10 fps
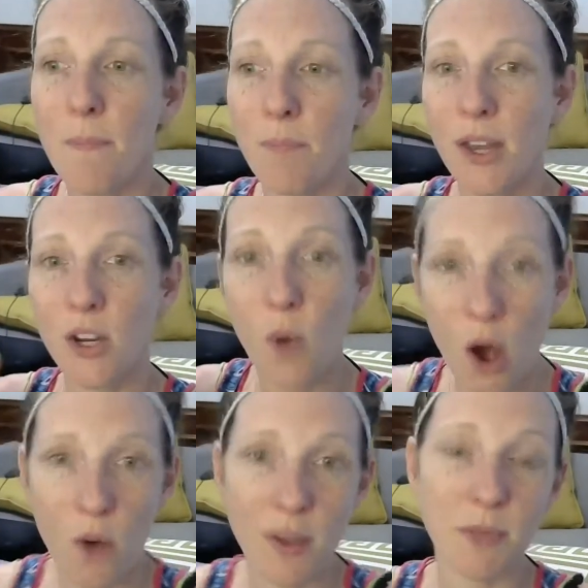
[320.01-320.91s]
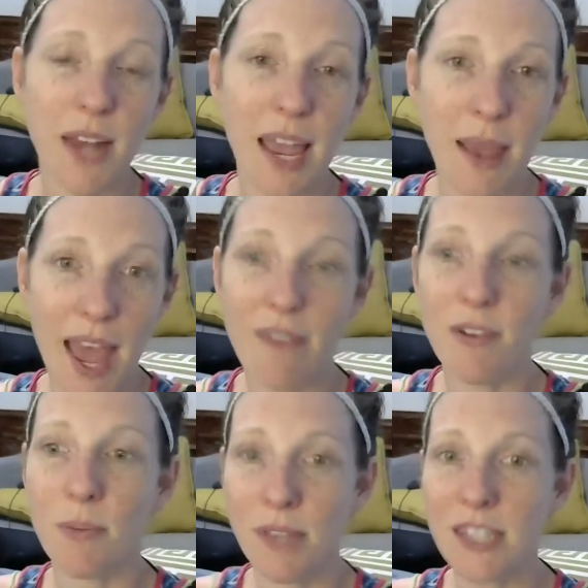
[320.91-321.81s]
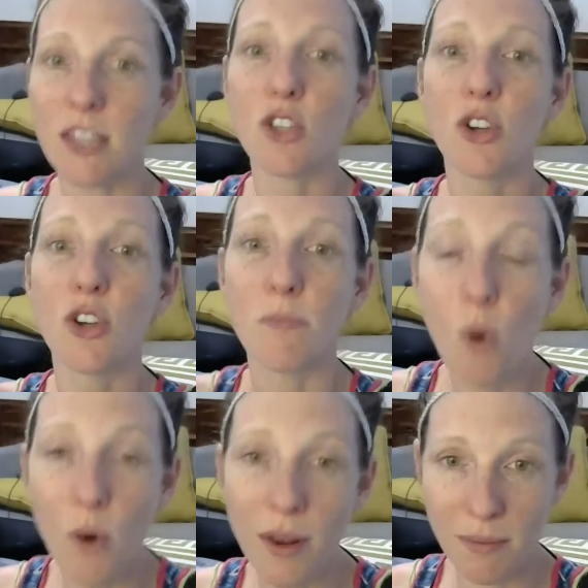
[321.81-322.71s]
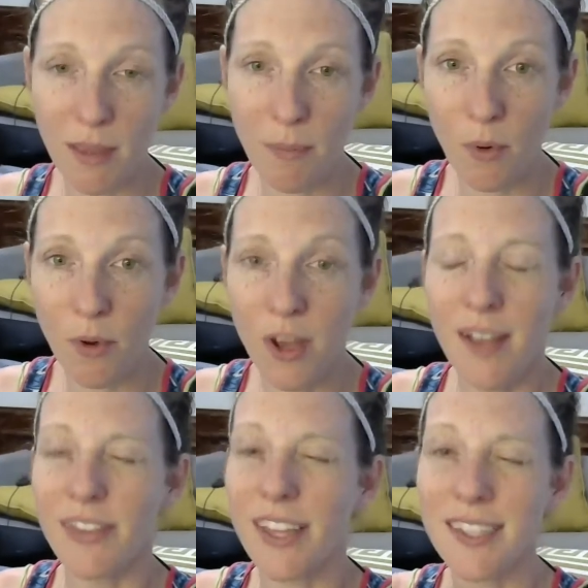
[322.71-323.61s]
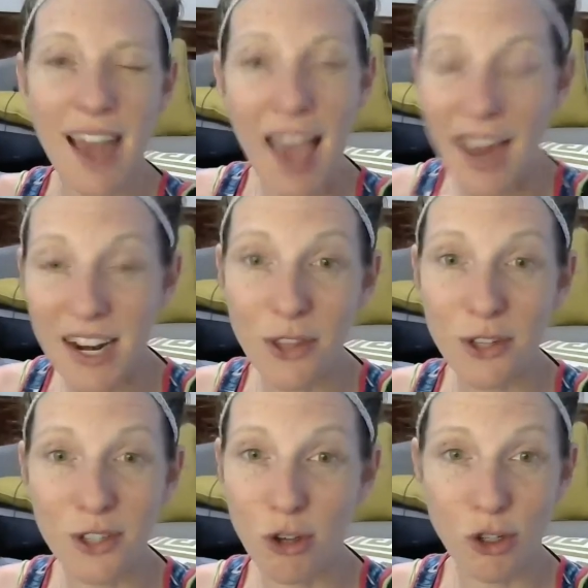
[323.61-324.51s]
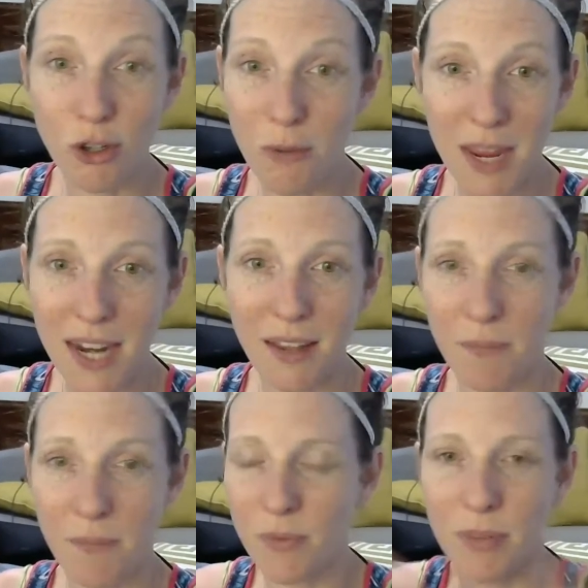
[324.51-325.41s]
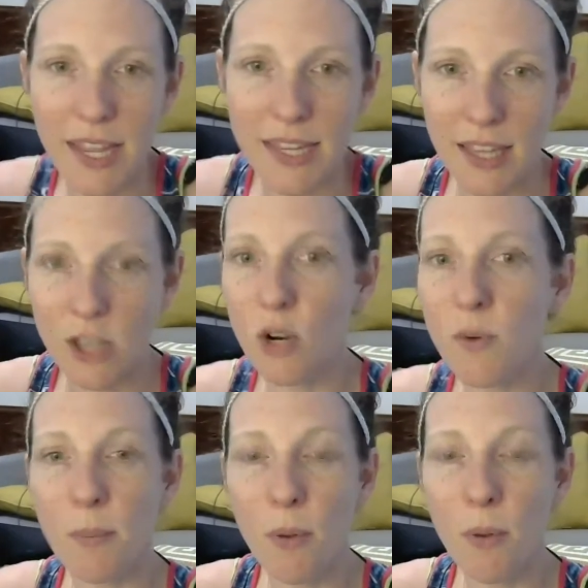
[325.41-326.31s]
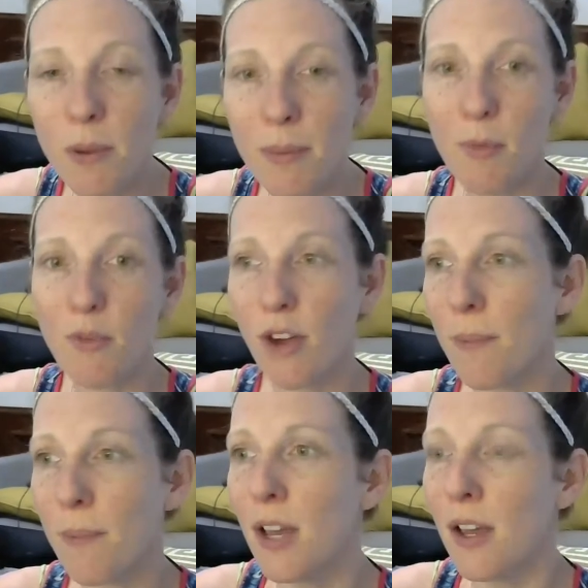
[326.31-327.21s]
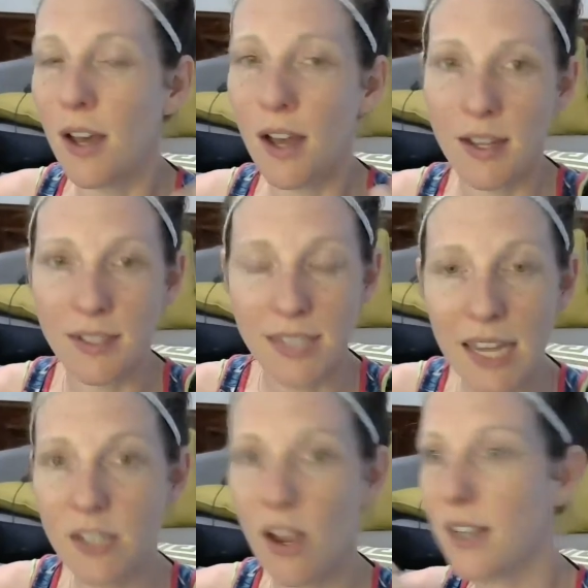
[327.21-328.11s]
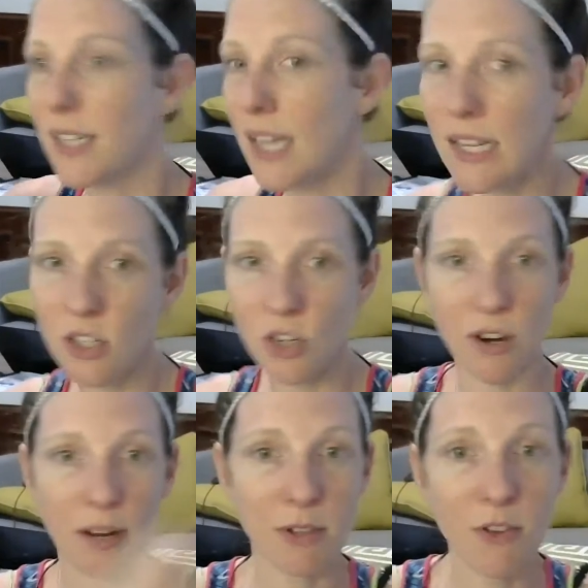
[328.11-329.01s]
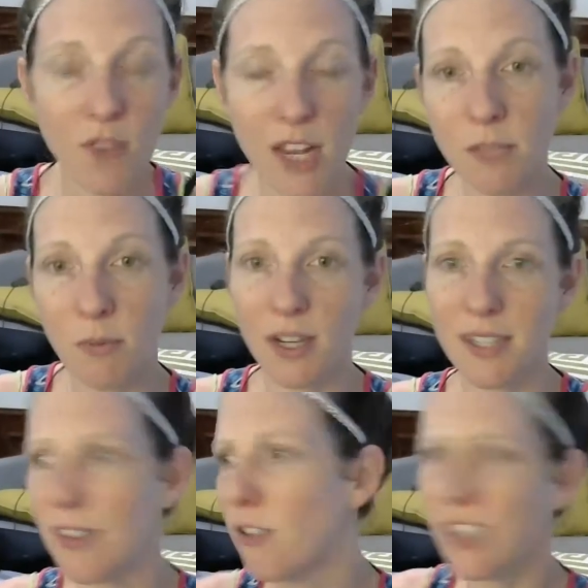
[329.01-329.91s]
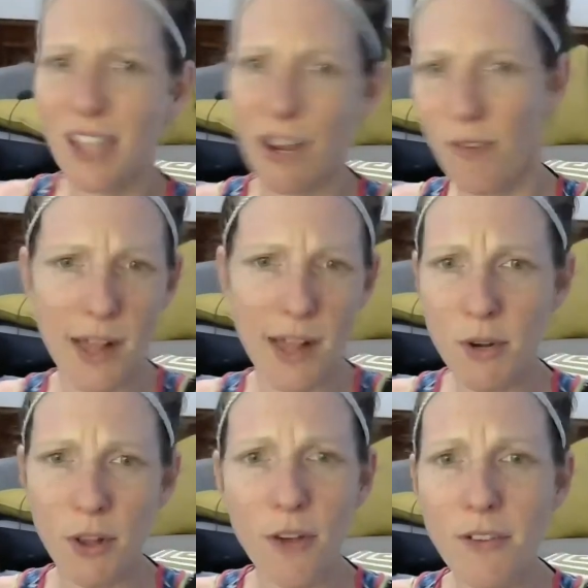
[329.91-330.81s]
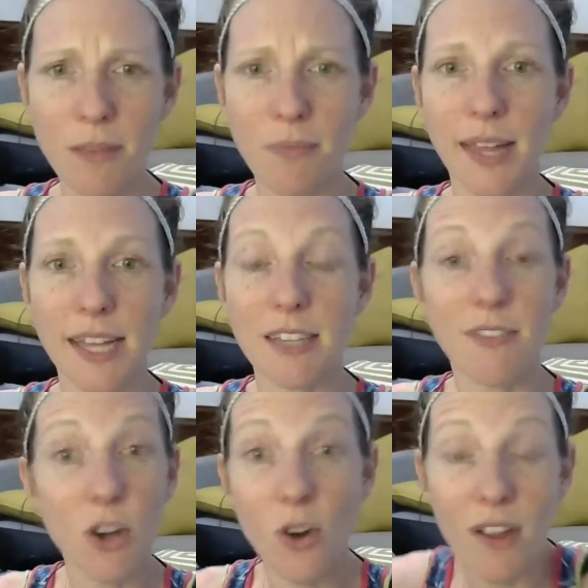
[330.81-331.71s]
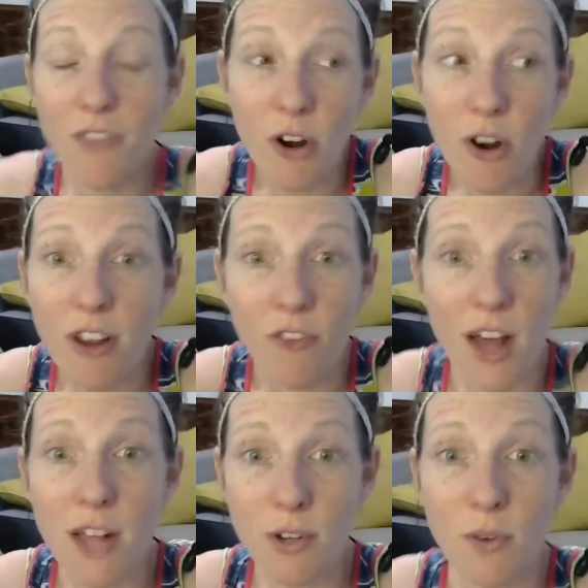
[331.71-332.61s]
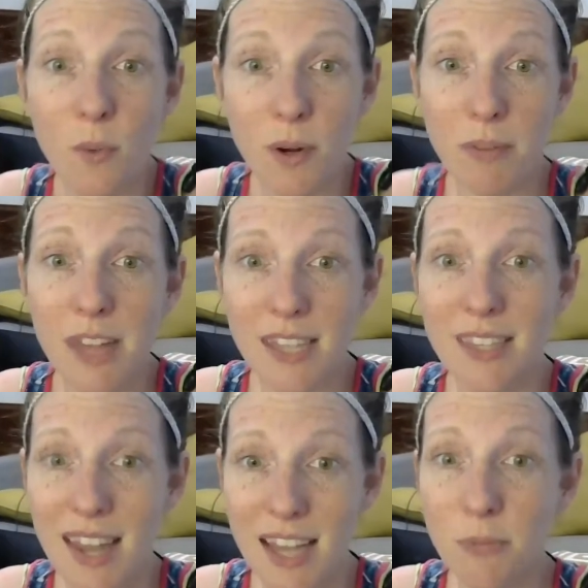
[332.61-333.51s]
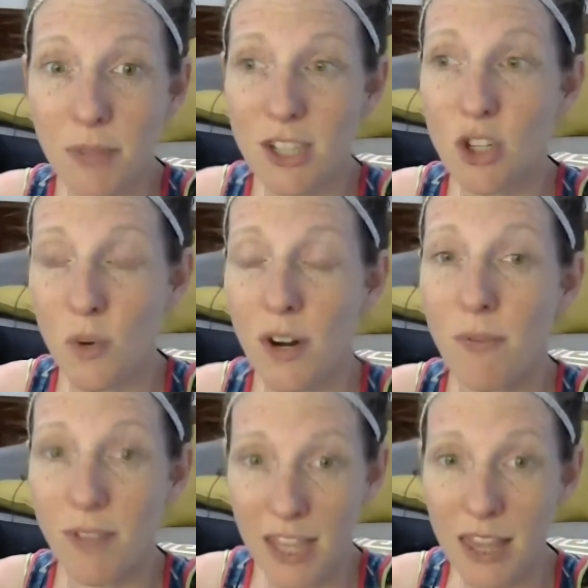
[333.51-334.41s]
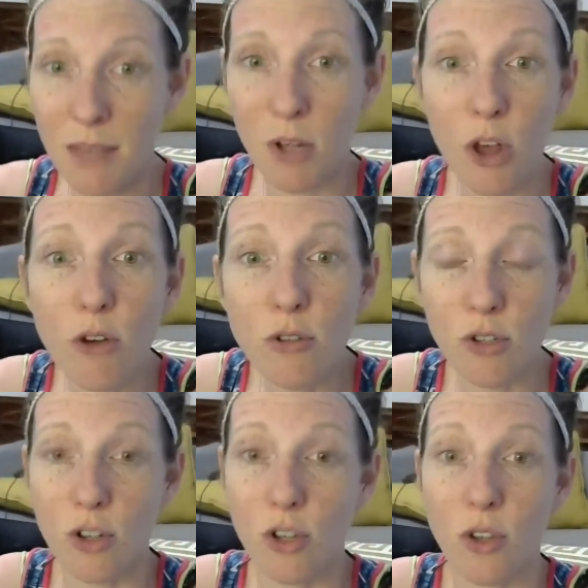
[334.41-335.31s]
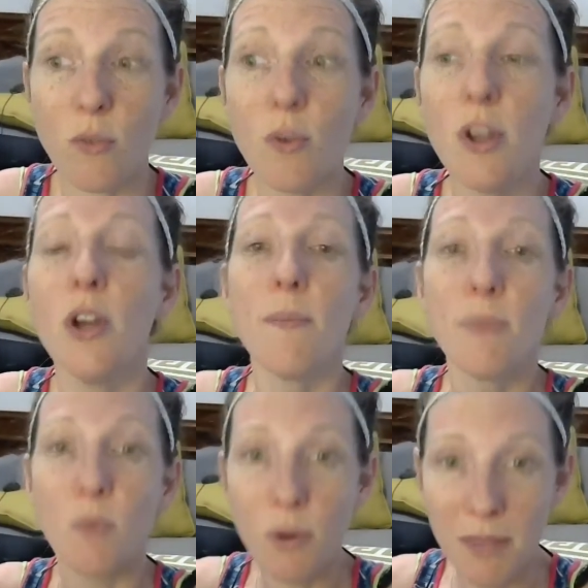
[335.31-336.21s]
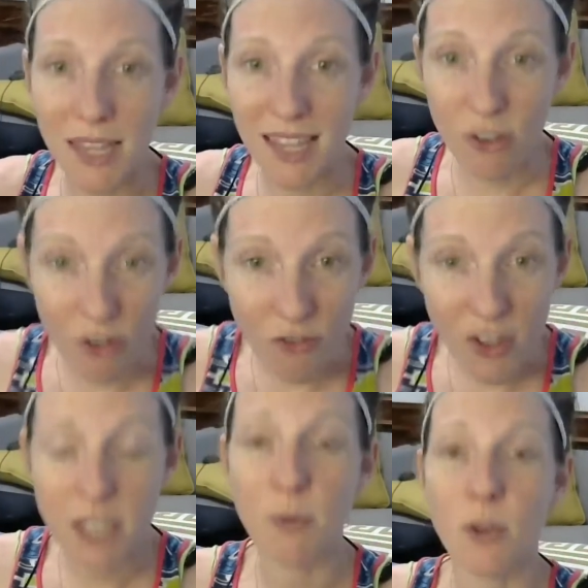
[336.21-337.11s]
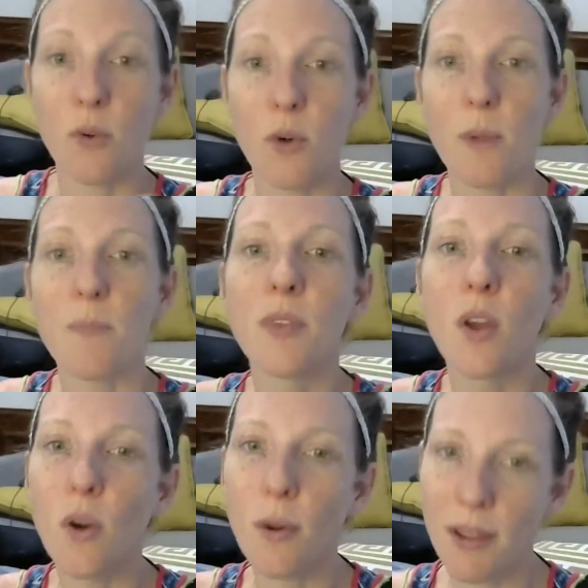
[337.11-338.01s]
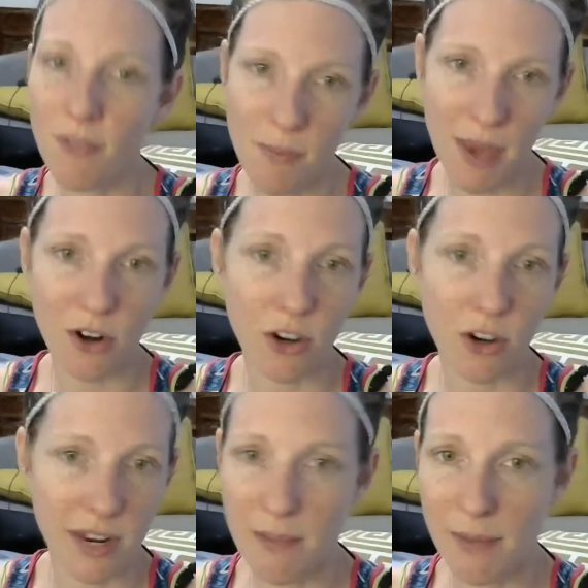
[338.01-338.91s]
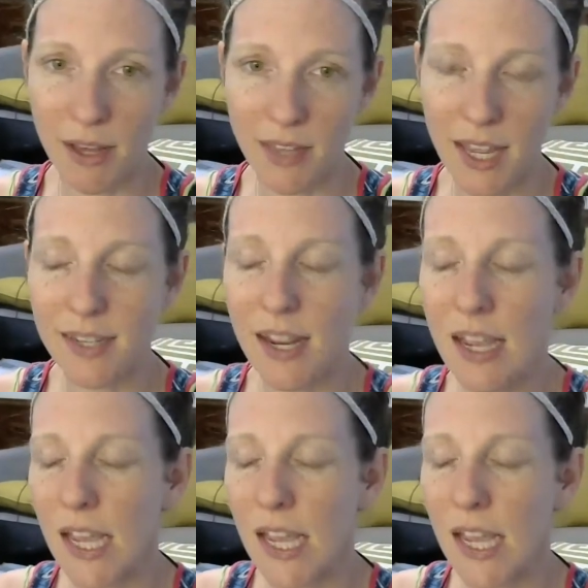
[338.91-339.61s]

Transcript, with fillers: But you always want to have a place that you can point people that's not another social media place. Like you don't want to point people from uh, TikTok to Instagram to Facebook because then they're just like following you all over the place. If they're if they're already following you in one place, the next place you want to get them closer to you would be either a Facebook group or even better your email list.